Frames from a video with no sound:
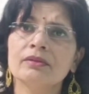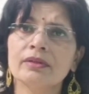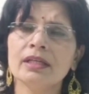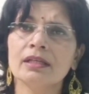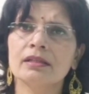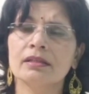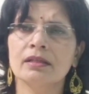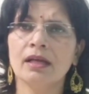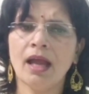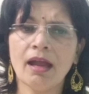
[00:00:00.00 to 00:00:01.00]
read
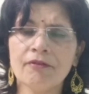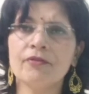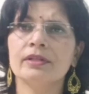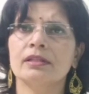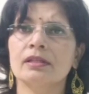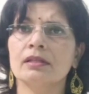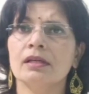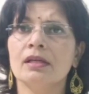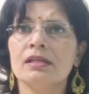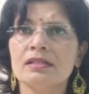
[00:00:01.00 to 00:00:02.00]
everything
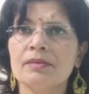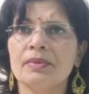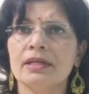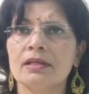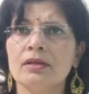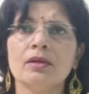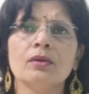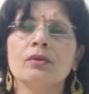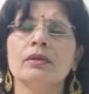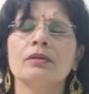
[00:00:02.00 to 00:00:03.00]
separately. You're
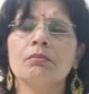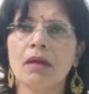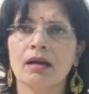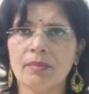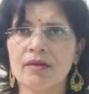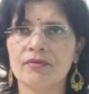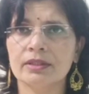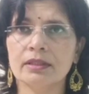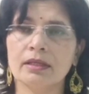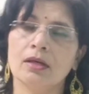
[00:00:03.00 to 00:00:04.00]
not going to mug up
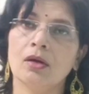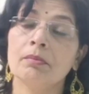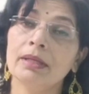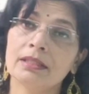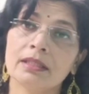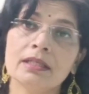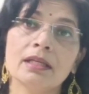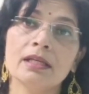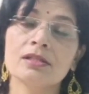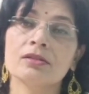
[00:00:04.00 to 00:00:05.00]
everything and all. But
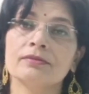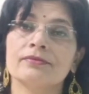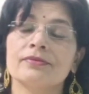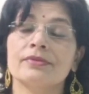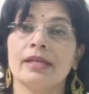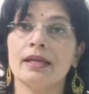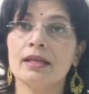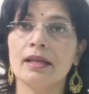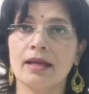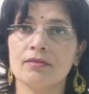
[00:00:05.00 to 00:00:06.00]
in case of
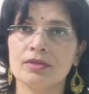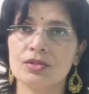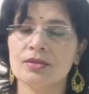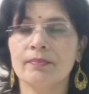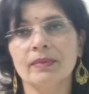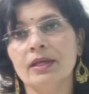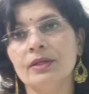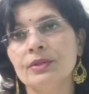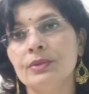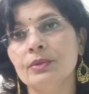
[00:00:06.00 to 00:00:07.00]
second language,
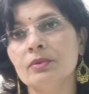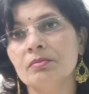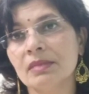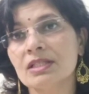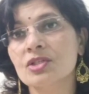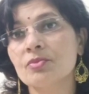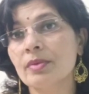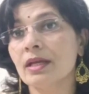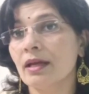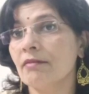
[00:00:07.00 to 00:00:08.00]
you must
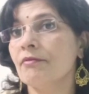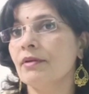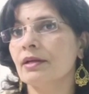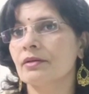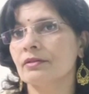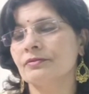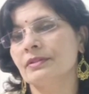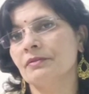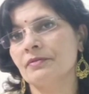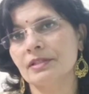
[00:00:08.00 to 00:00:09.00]
be aware of
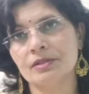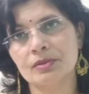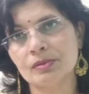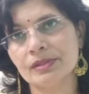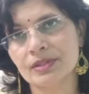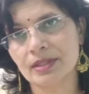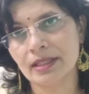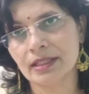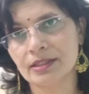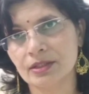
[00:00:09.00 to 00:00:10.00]
different rules
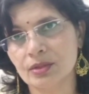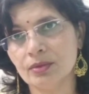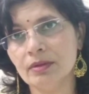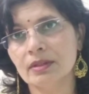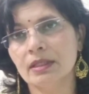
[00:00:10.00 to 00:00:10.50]
related to